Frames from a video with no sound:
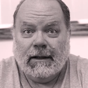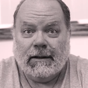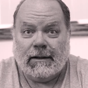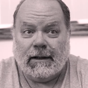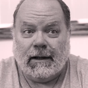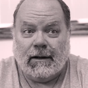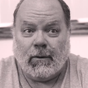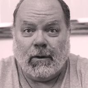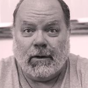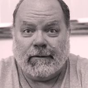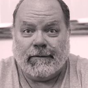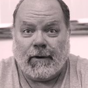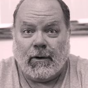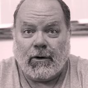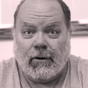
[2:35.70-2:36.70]
to, or the
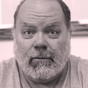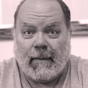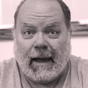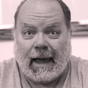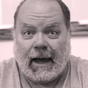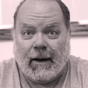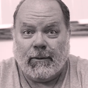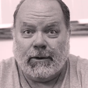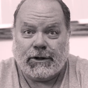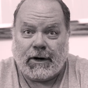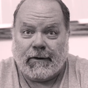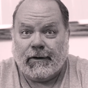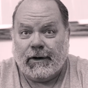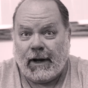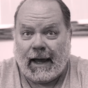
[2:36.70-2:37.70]
Fotomat,
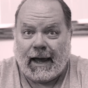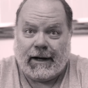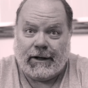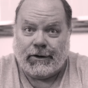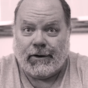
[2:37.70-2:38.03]
whichever you had in